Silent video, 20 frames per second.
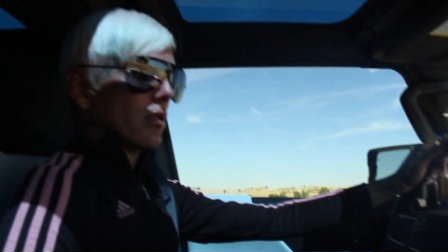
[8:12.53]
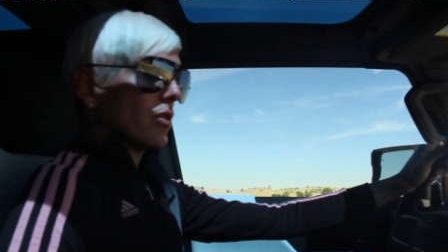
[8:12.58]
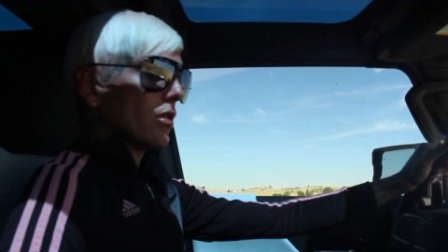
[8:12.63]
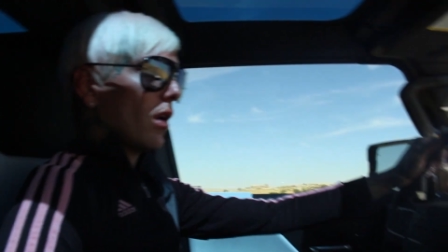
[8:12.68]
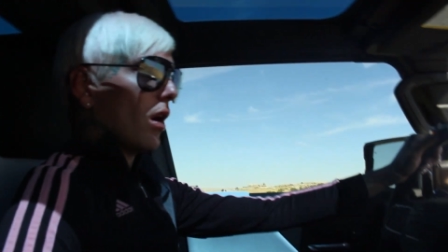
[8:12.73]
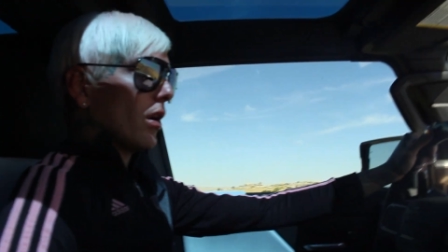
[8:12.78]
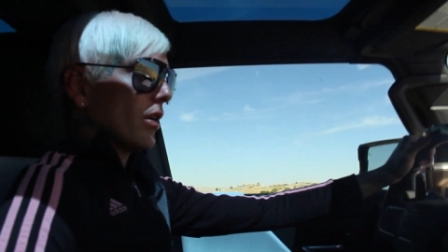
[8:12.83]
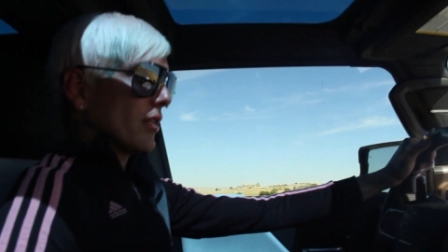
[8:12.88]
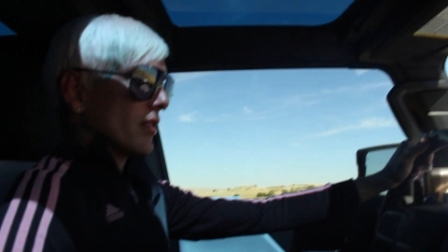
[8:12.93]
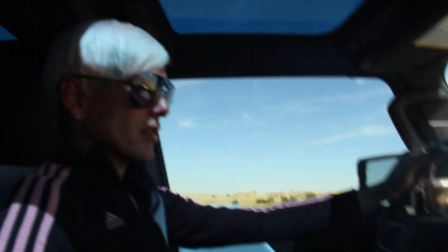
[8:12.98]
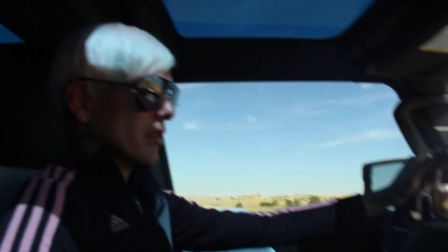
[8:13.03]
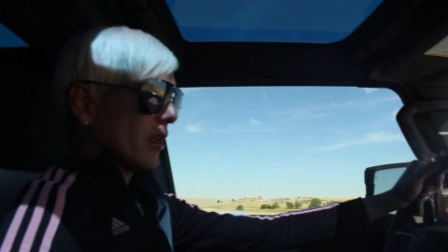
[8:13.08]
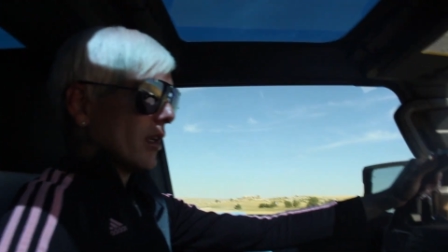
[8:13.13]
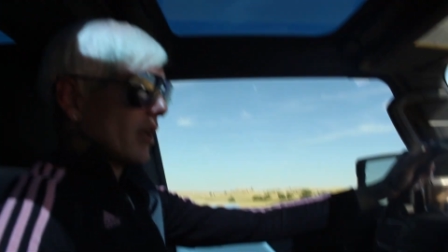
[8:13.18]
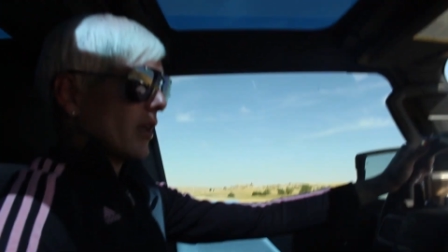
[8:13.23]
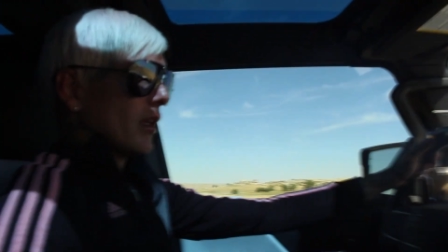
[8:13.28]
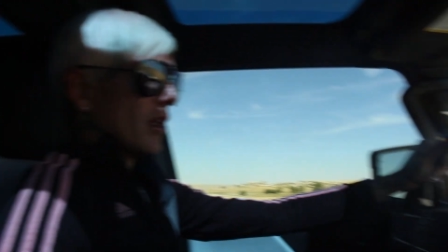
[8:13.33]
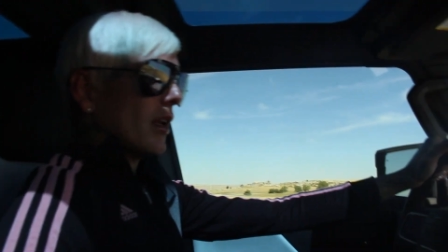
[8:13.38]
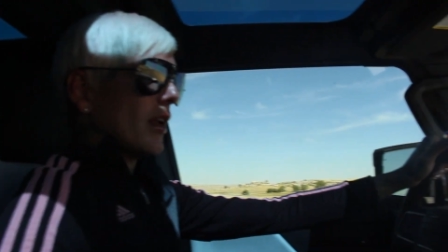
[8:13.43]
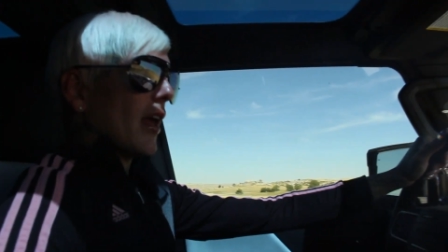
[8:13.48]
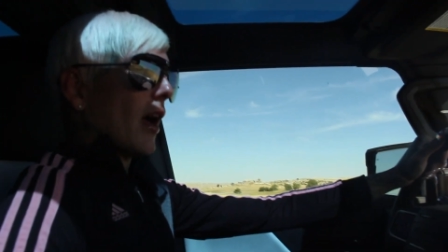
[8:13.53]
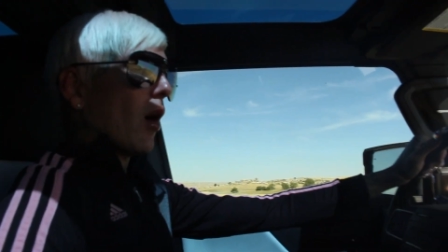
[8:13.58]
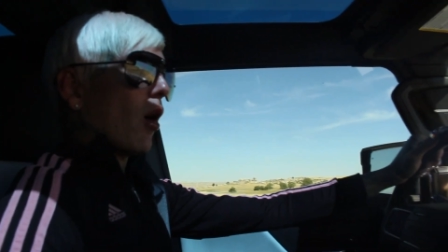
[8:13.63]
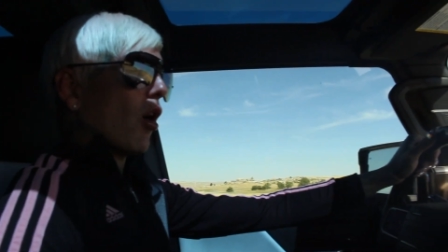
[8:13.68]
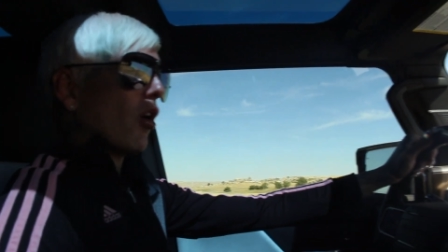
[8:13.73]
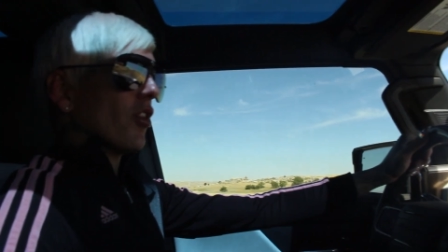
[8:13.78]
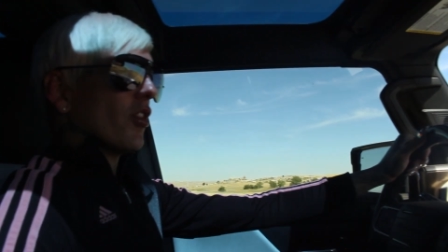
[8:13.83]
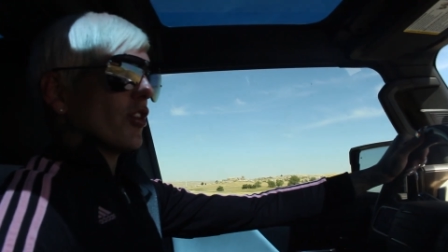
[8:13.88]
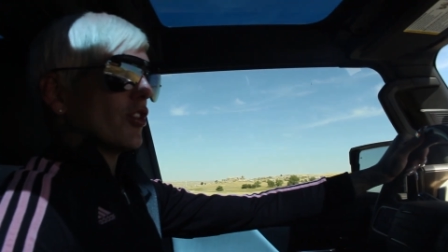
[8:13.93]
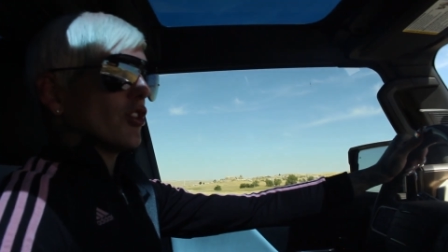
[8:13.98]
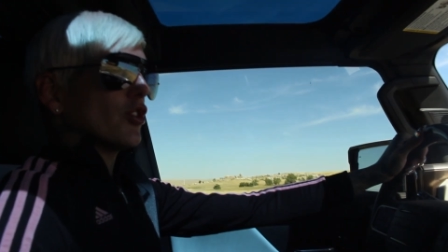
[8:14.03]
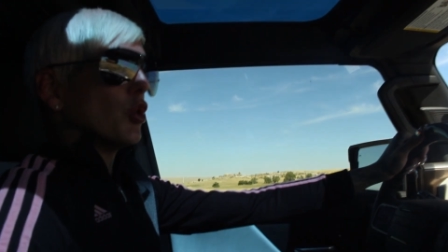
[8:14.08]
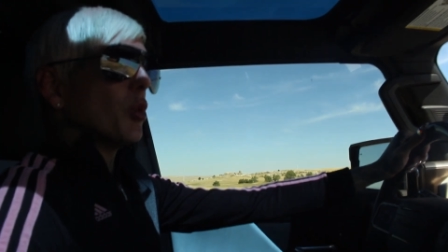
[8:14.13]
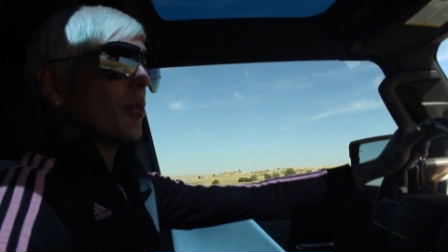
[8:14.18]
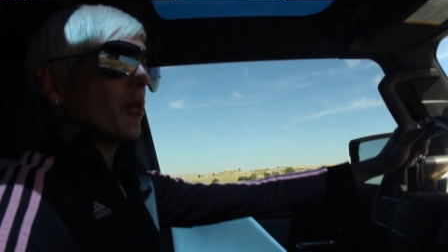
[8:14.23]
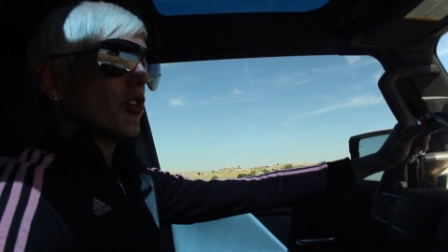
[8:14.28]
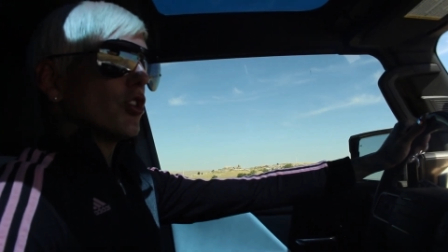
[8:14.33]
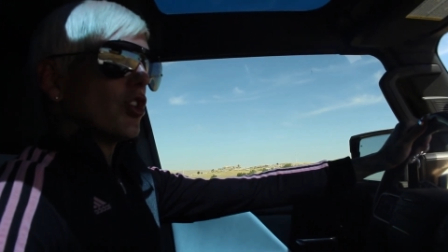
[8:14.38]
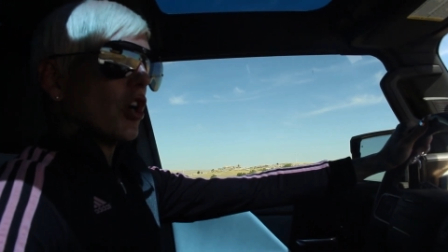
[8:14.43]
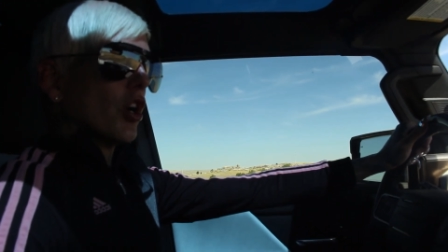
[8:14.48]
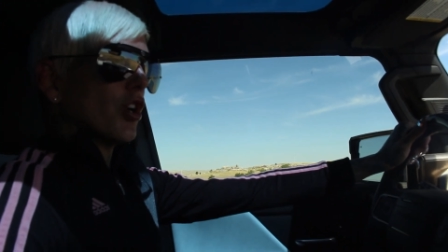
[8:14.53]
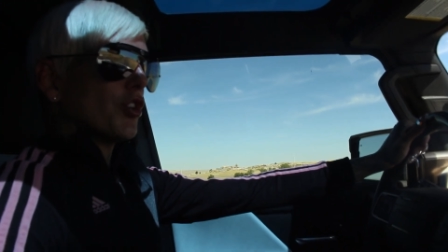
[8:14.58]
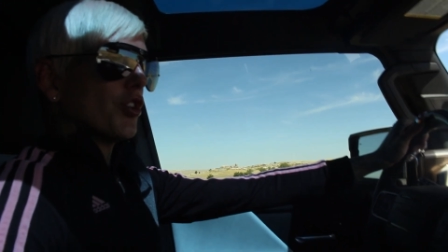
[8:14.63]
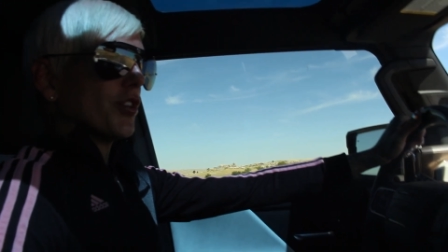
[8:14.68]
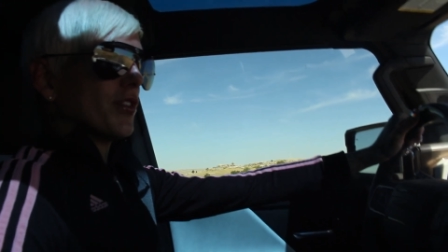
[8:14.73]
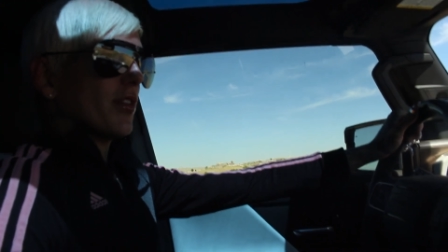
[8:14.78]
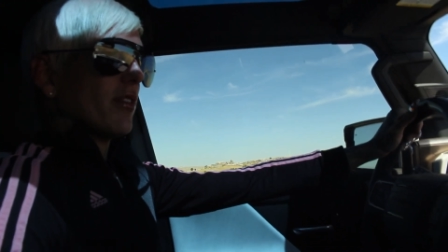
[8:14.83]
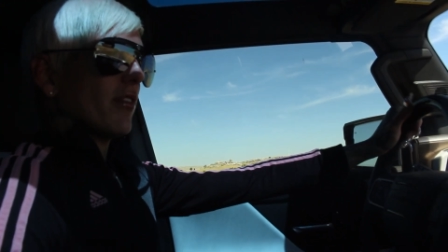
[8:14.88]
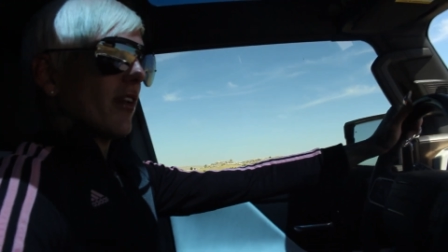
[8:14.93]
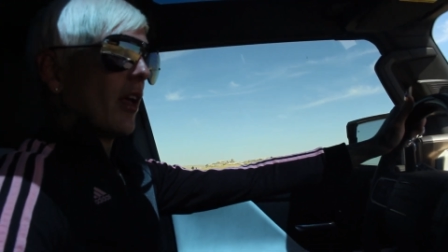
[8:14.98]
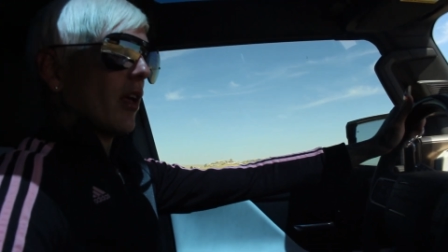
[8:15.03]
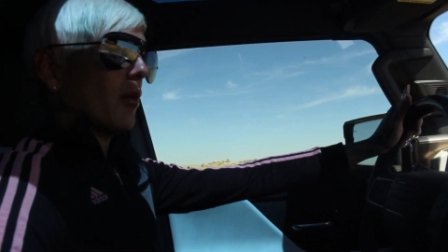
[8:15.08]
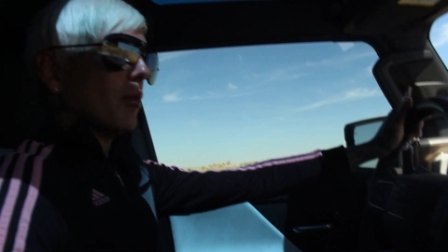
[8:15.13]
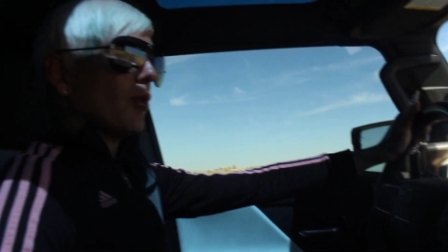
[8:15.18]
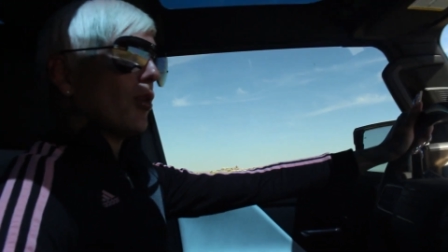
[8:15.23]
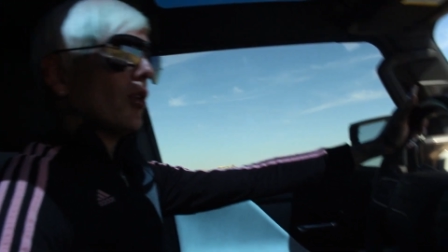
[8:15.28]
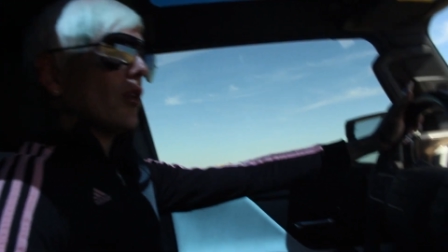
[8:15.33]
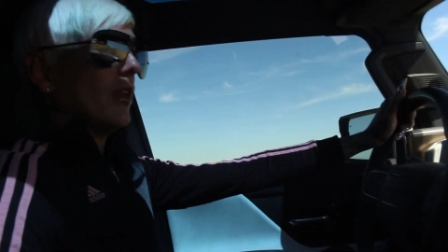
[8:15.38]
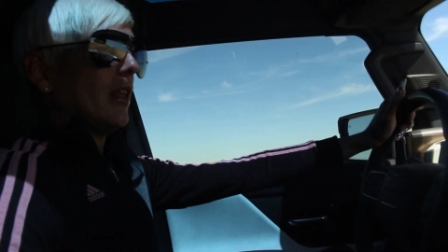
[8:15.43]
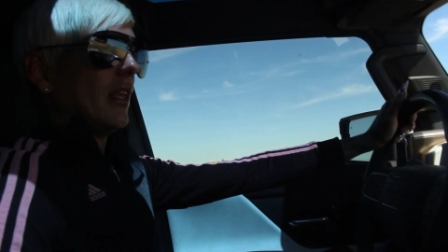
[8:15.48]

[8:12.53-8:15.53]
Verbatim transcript: okay. honestly. Now, are there superchargers available?